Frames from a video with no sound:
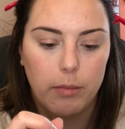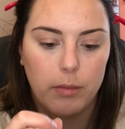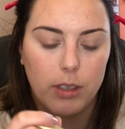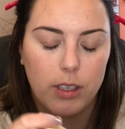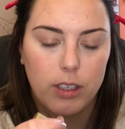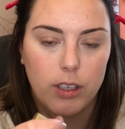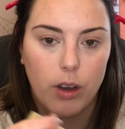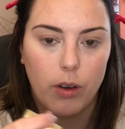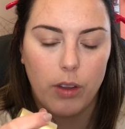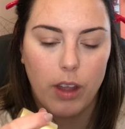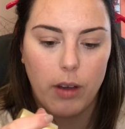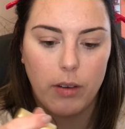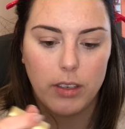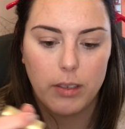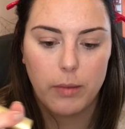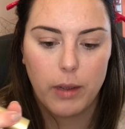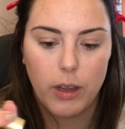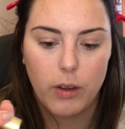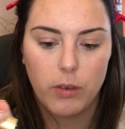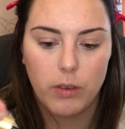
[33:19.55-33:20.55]
So that was
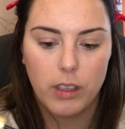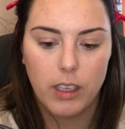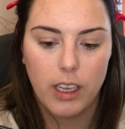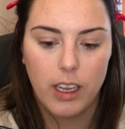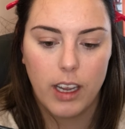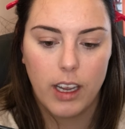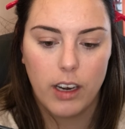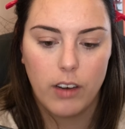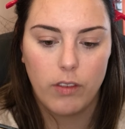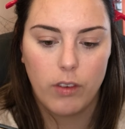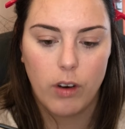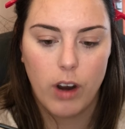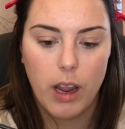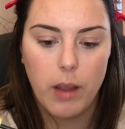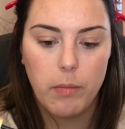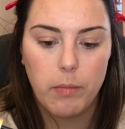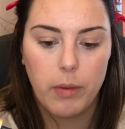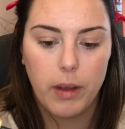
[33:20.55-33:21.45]
my only kind of gripe,